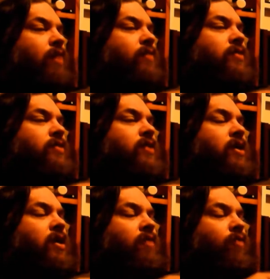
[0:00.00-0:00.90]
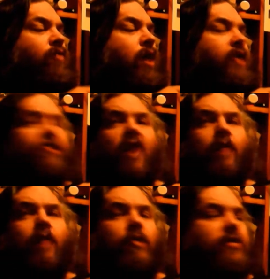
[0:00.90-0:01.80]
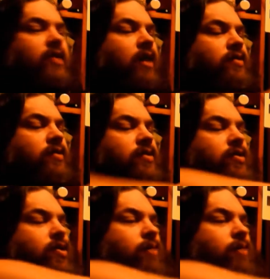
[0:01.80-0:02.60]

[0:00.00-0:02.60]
There's a variety of artwork styles, as you can